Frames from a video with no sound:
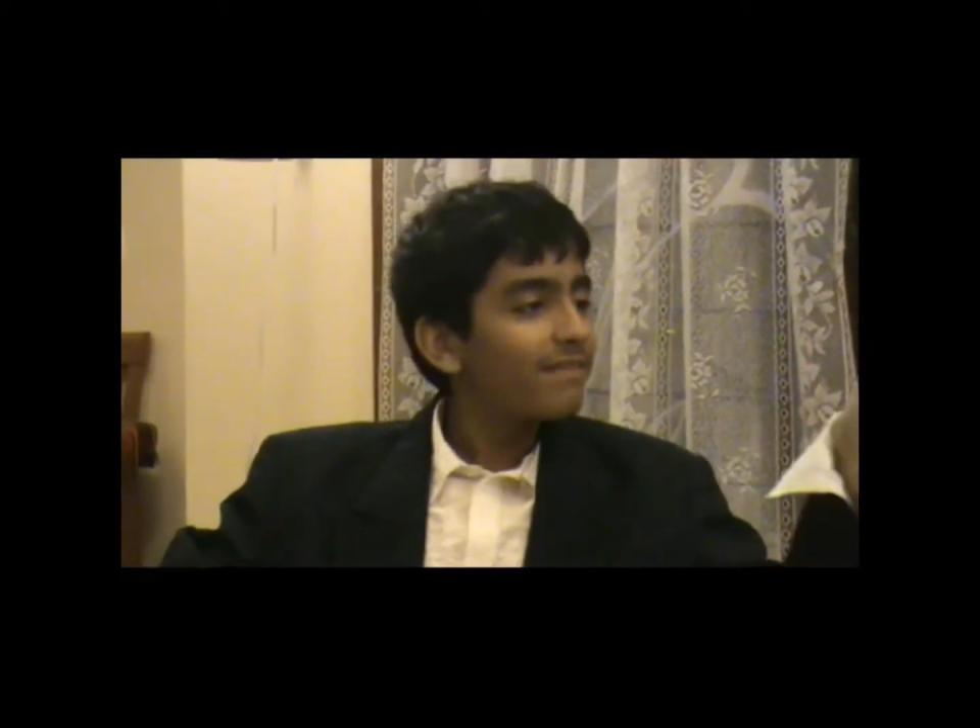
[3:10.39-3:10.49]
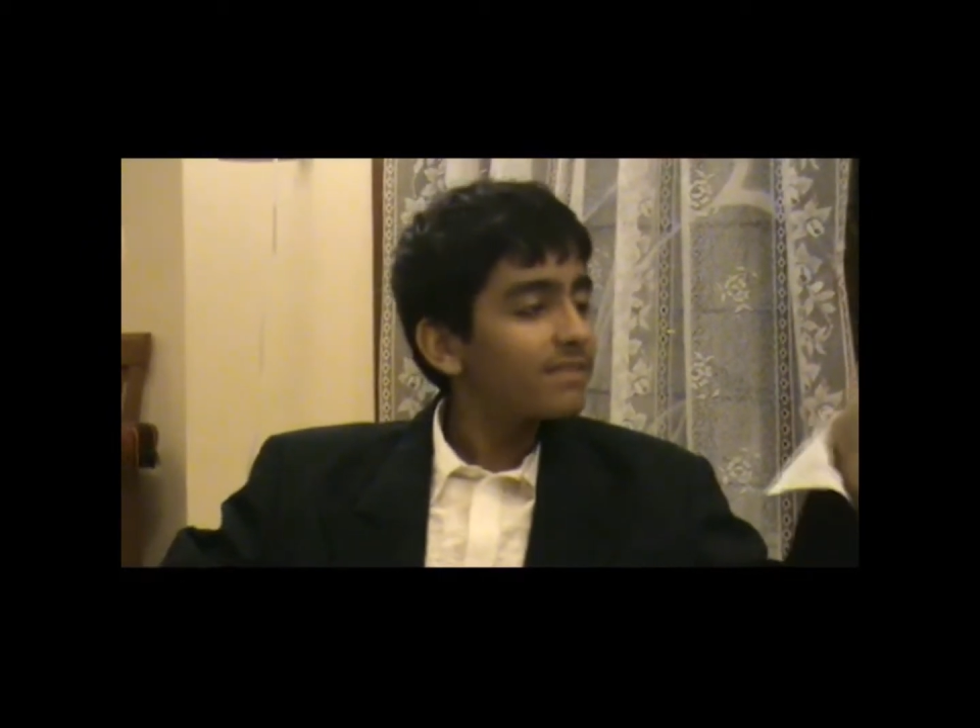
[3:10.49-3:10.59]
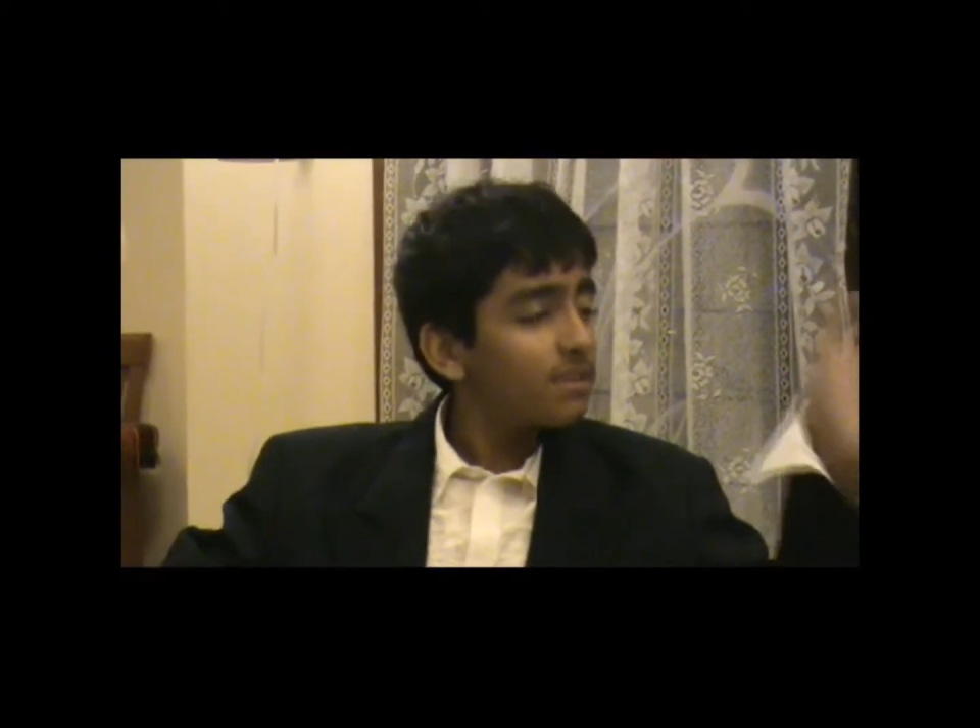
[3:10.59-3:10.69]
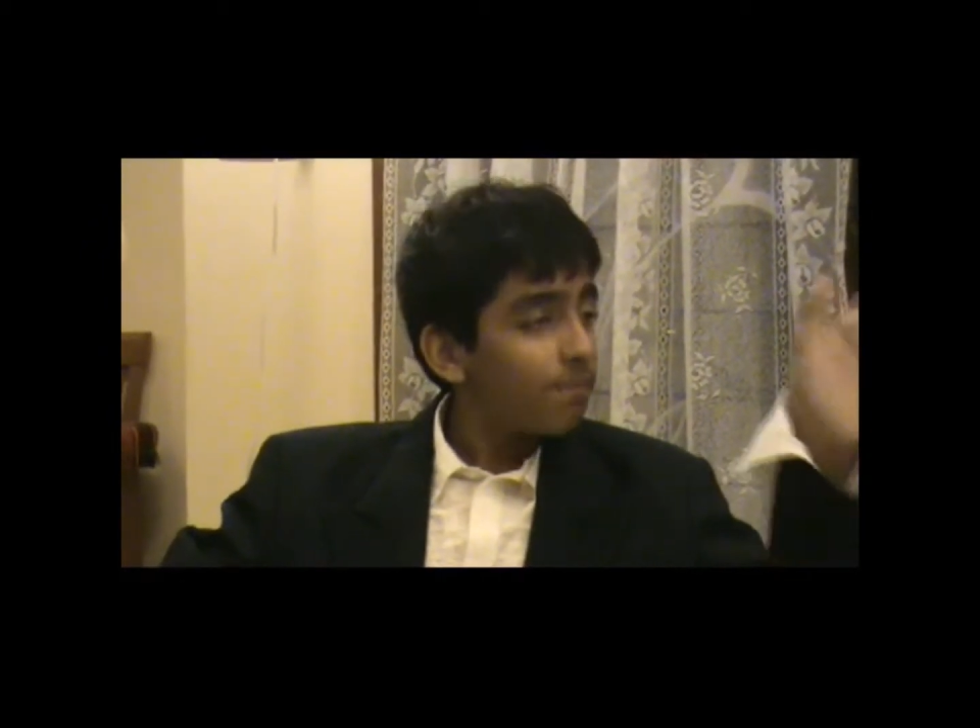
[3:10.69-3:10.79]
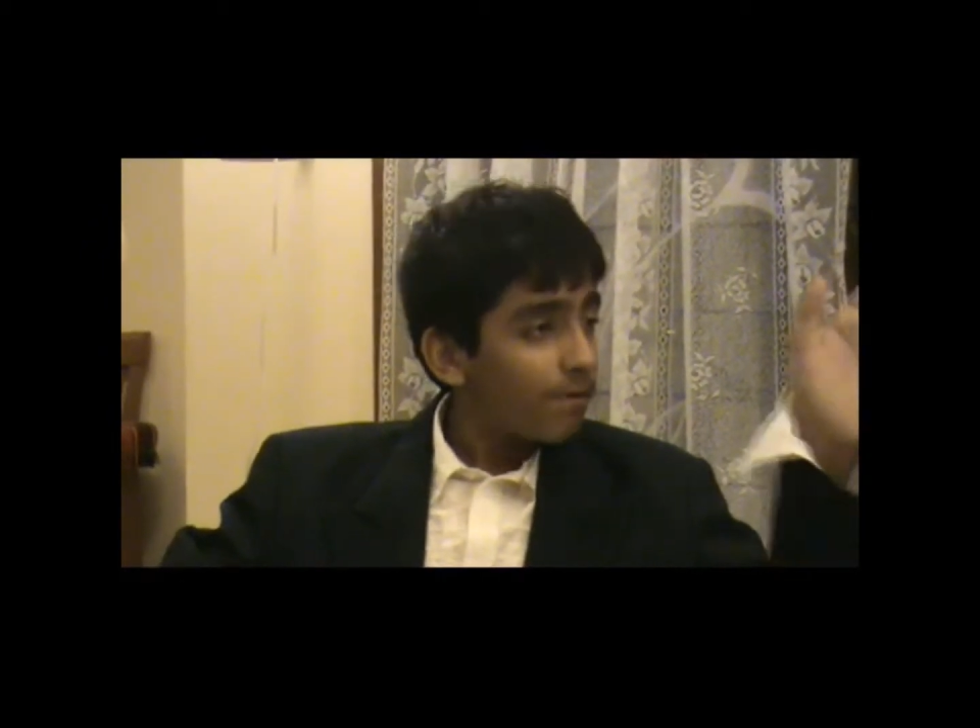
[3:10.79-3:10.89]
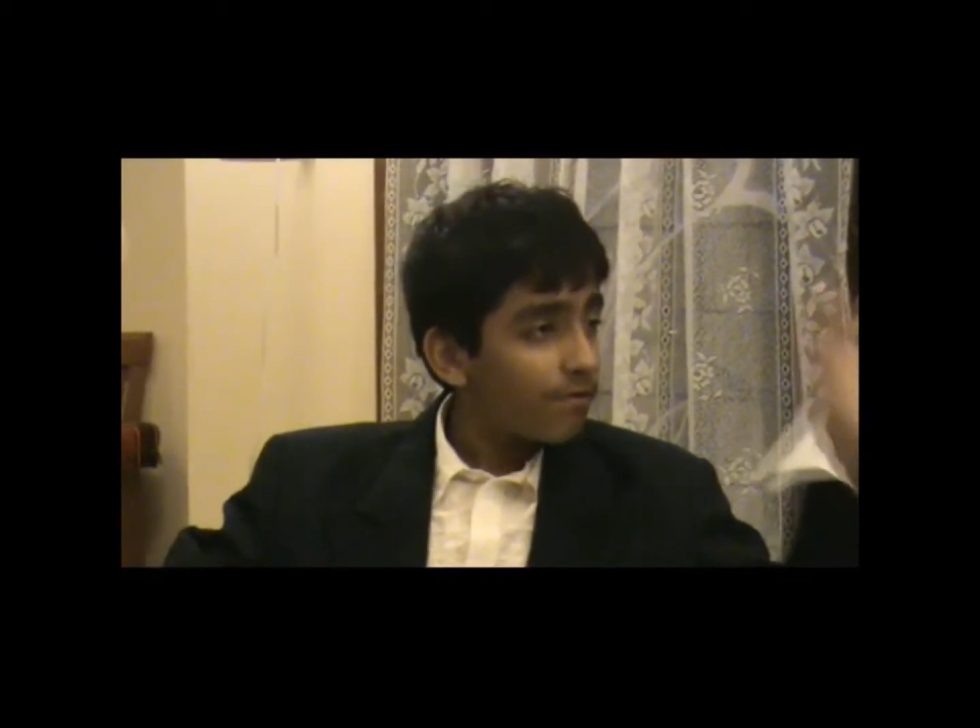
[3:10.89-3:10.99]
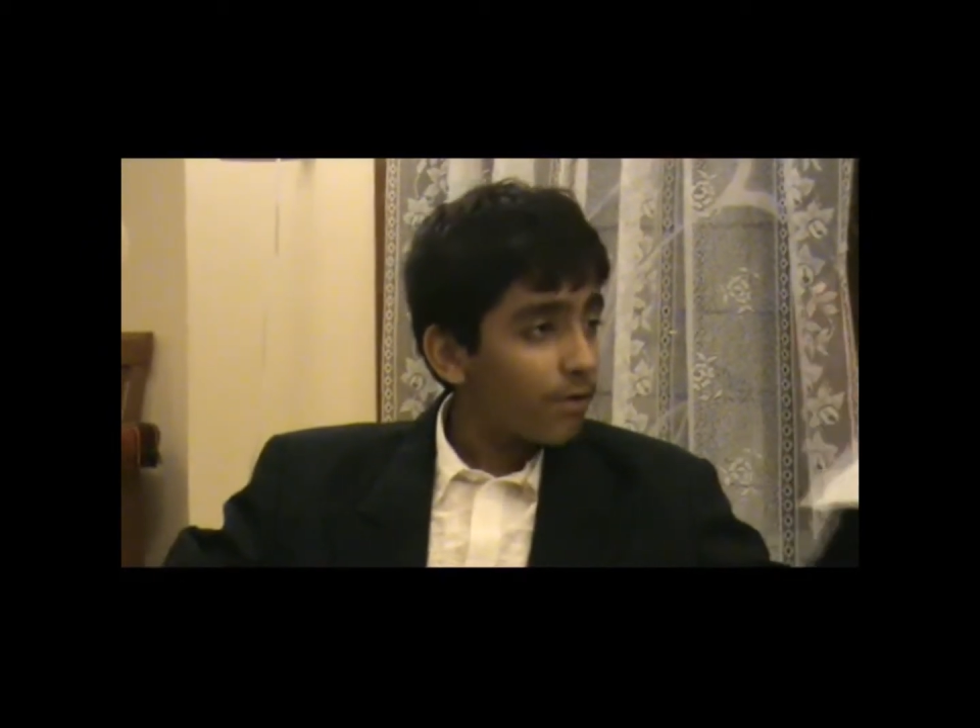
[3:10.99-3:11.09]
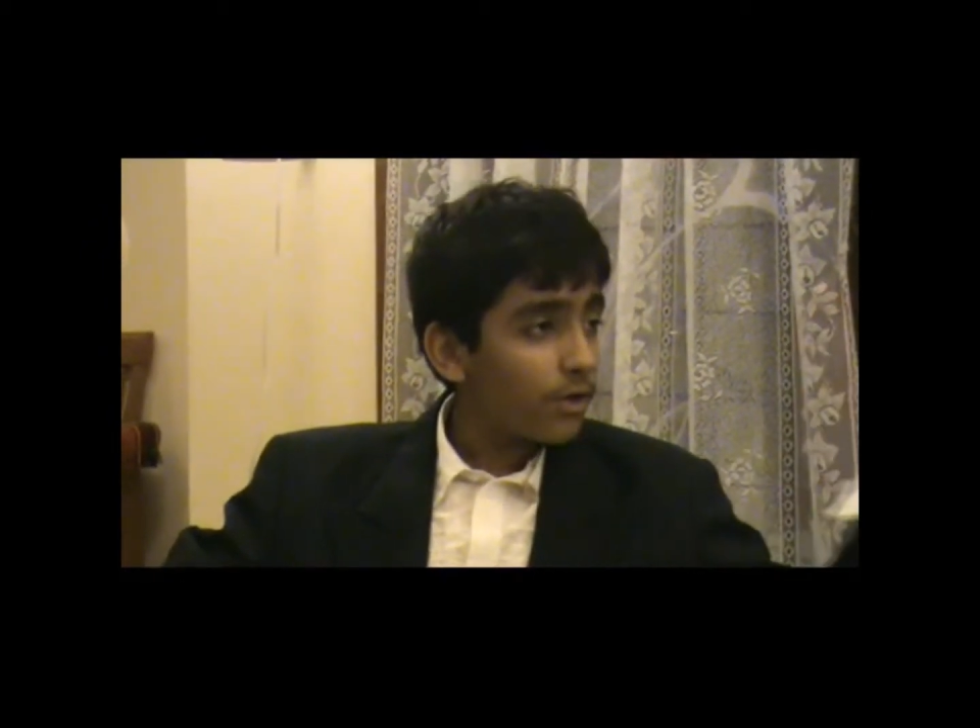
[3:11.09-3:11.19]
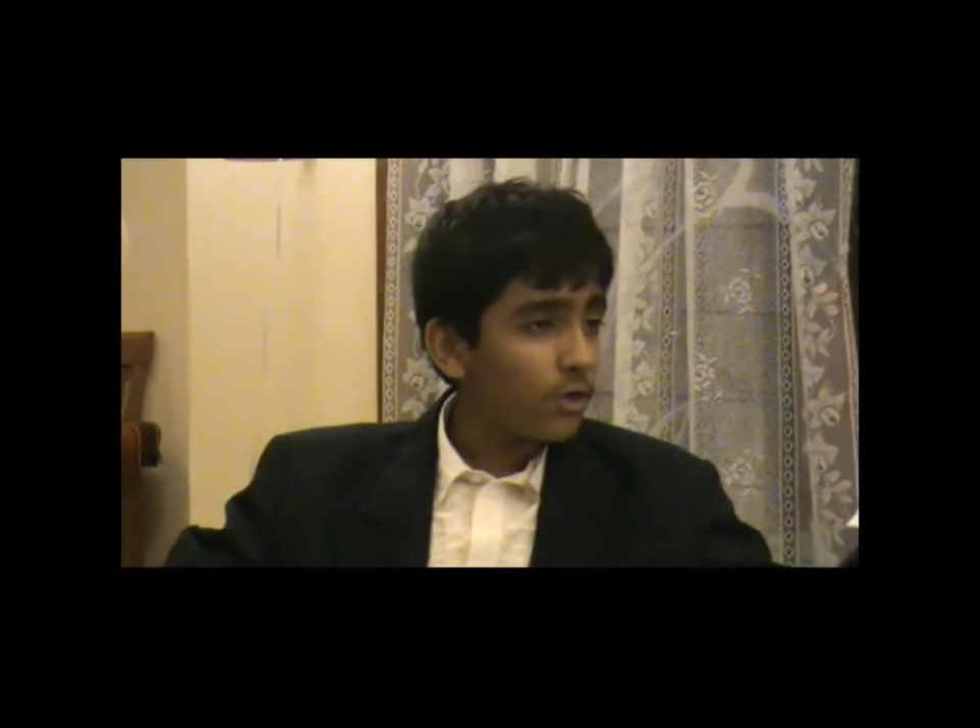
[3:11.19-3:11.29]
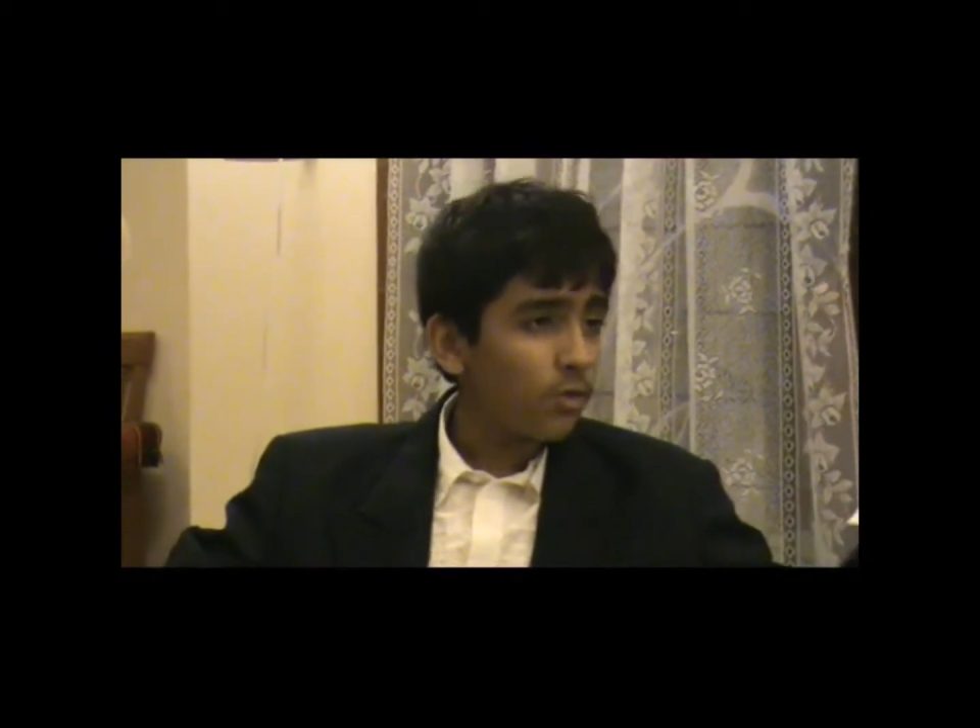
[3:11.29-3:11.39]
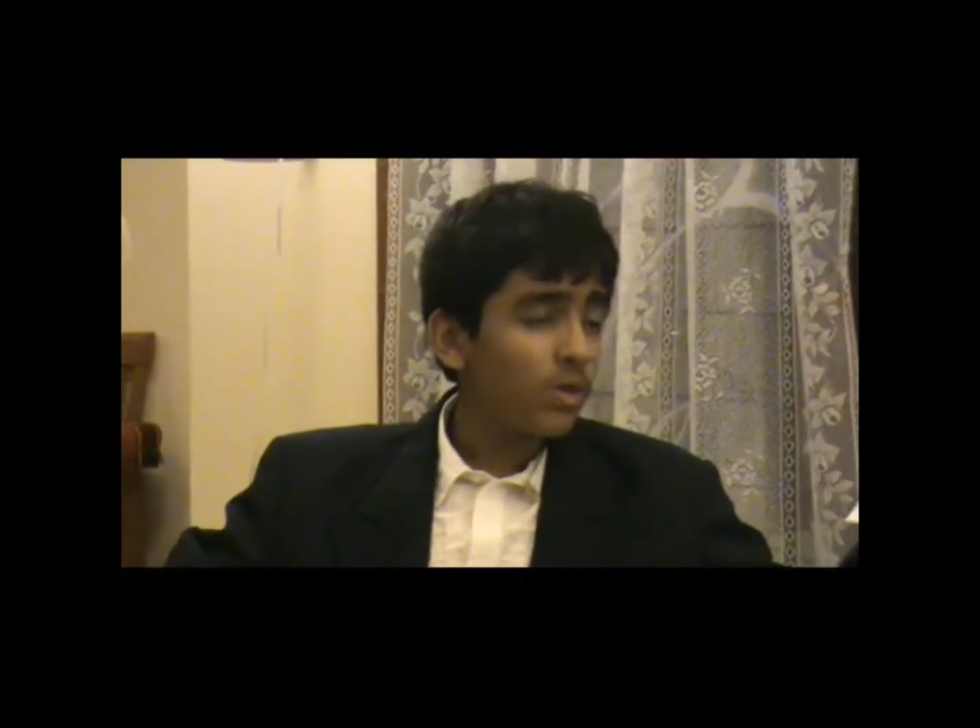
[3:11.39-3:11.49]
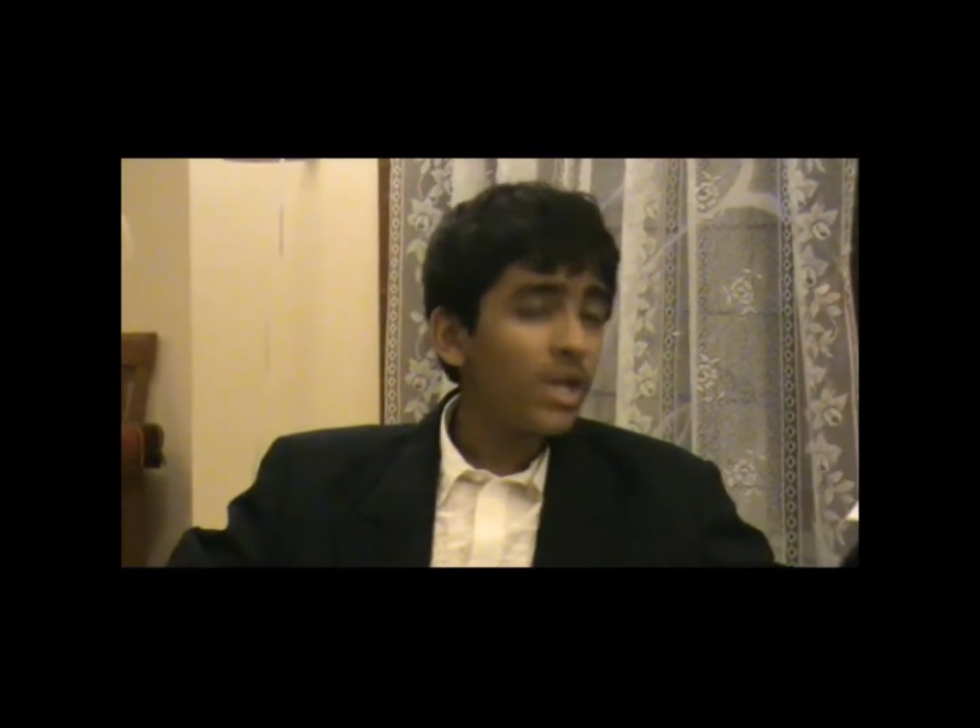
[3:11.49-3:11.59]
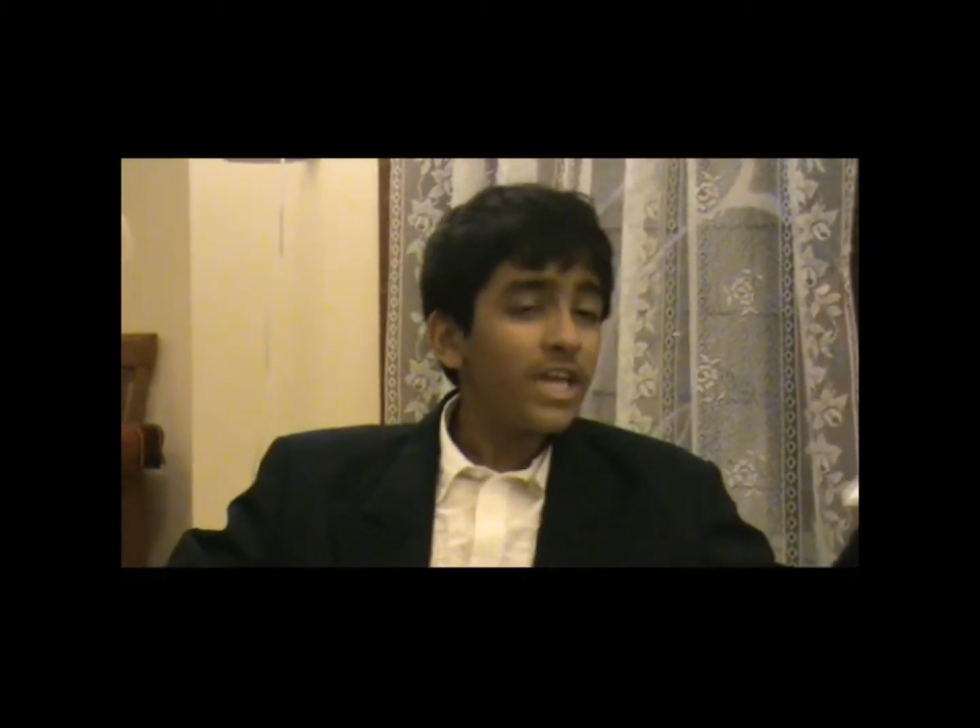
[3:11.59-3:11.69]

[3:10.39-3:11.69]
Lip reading: simpler for you.